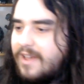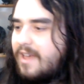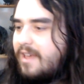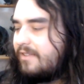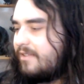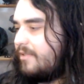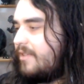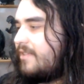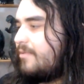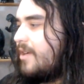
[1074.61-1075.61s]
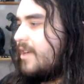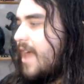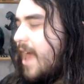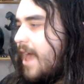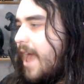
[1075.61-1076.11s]
So this one
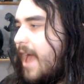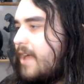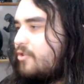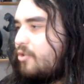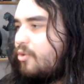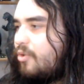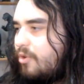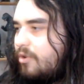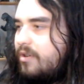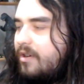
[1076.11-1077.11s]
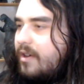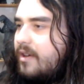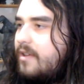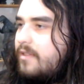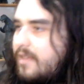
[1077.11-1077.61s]
and or
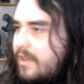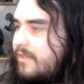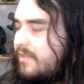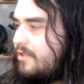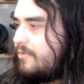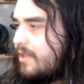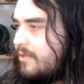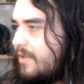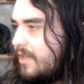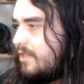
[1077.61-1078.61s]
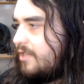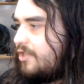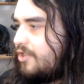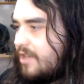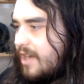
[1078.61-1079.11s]
these two other ones
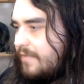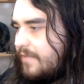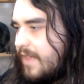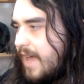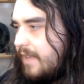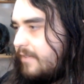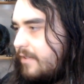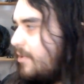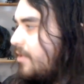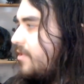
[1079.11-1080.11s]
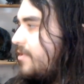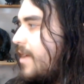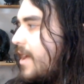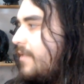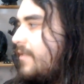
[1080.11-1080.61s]
should cover that. So we also
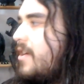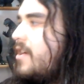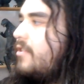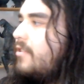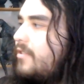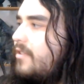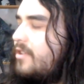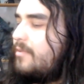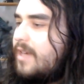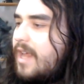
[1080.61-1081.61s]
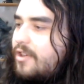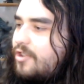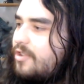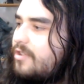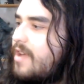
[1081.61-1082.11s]
have Godzilla
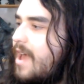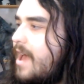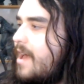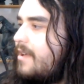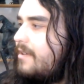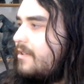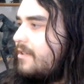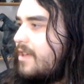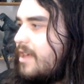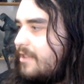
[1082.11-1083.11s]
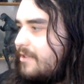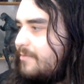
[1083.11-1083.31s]
Dominion and Kingdom